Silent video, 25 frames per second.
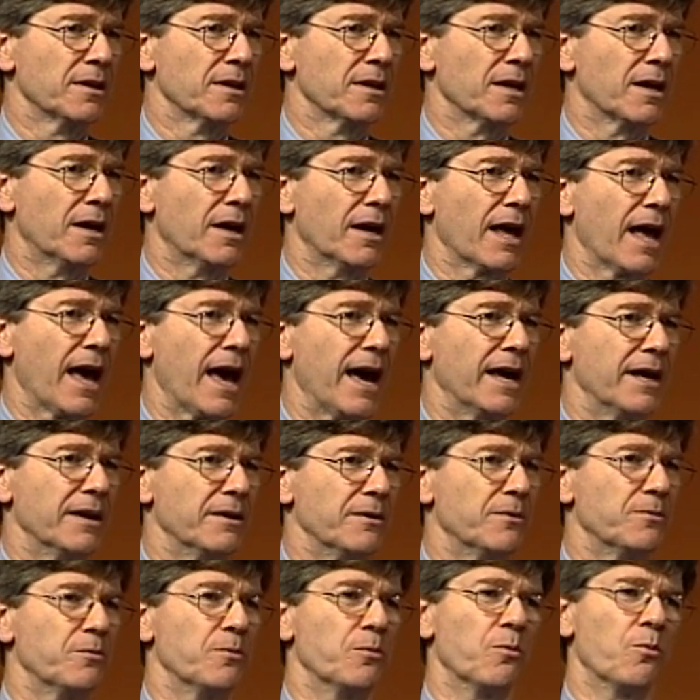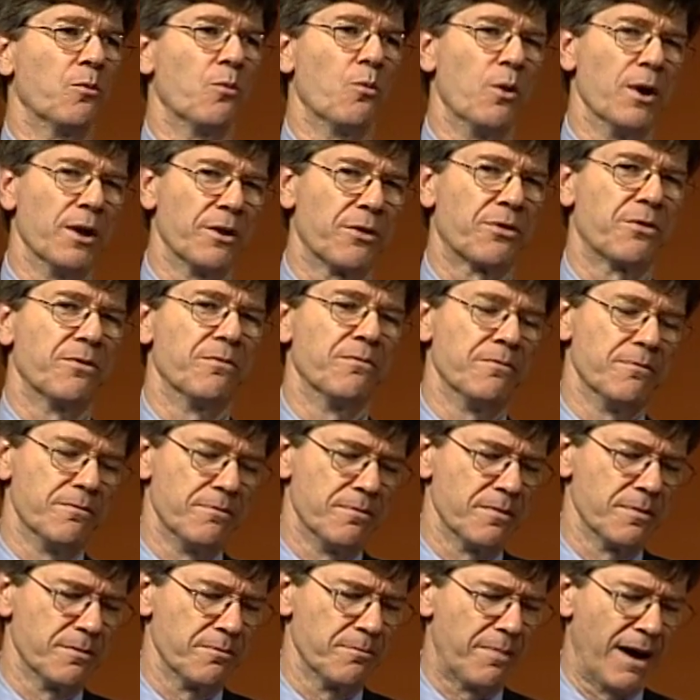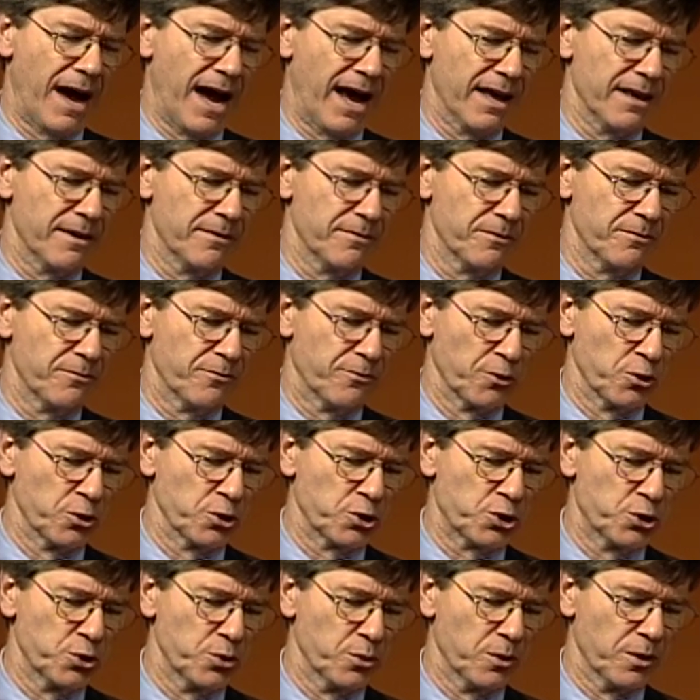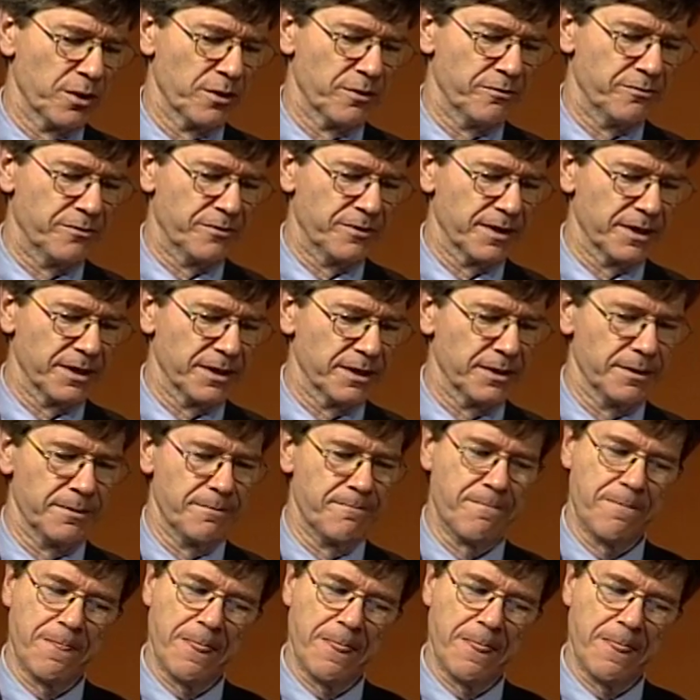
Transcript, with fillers: uh, and with by virtue of uh,